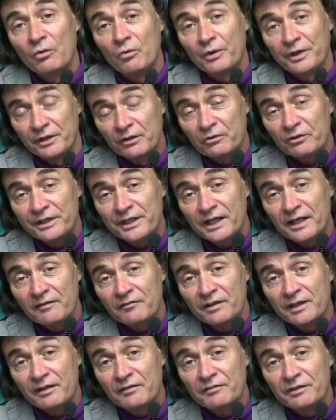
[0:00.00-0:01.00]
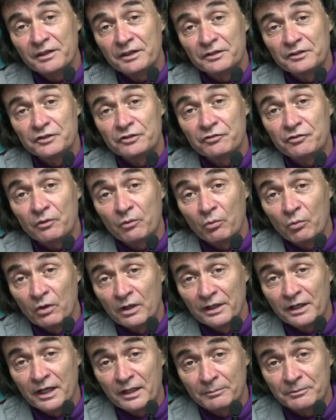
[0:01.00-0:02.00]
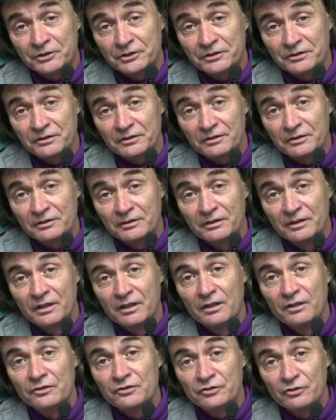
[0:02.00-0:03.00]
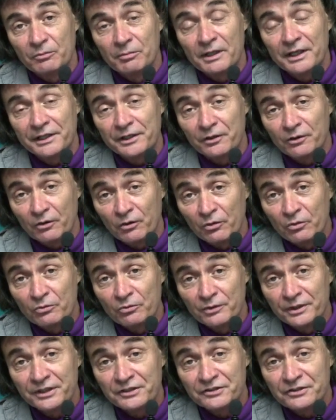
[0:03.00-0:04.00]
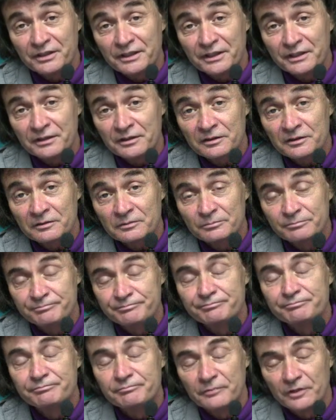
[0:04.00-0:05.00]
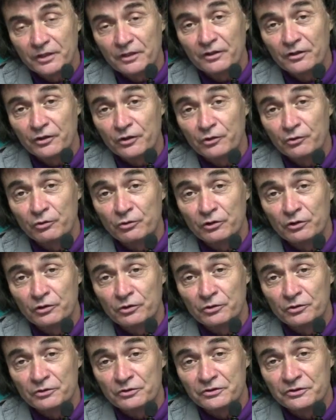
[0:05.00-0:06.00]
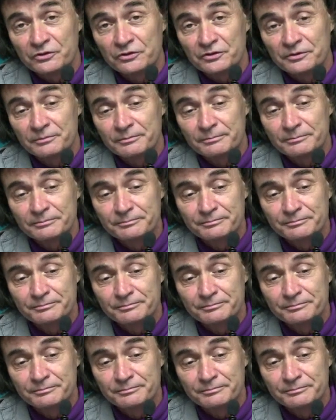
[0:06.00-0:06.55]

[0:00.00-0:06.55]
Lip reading: We only have evidence for one option, so by your own reasoning, you lose.